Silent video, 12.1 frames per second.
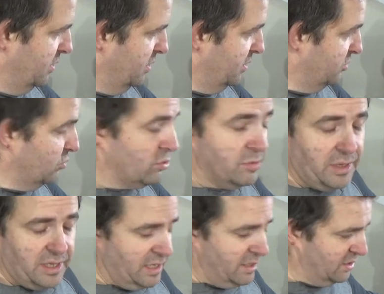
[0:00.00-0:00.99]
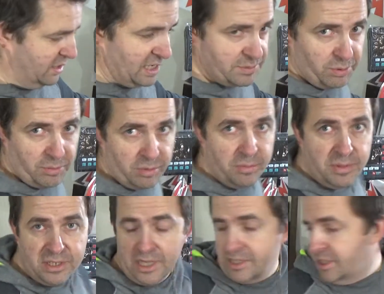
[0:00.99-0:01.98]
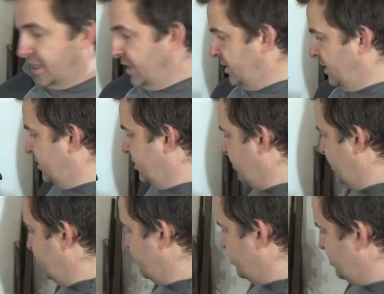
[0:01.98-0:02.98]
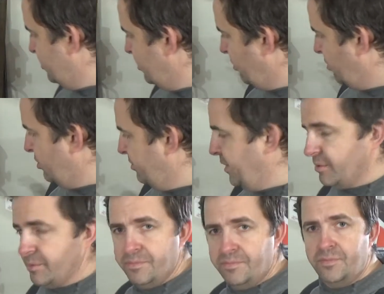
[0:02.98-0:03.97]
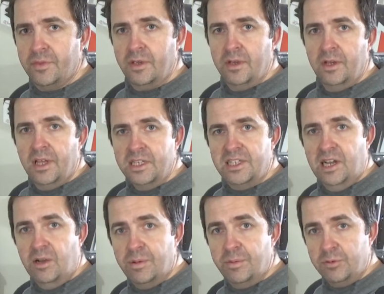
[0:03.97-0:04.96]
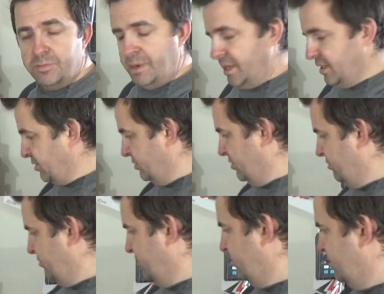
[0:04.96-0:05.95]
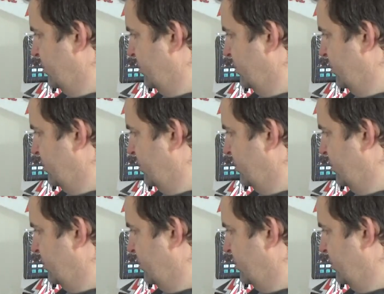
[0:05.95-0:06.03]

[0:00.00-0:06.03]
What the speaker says: Talking about that, the next problem is actually getting the linear rails on the mill. There's a little bit more space I'm doing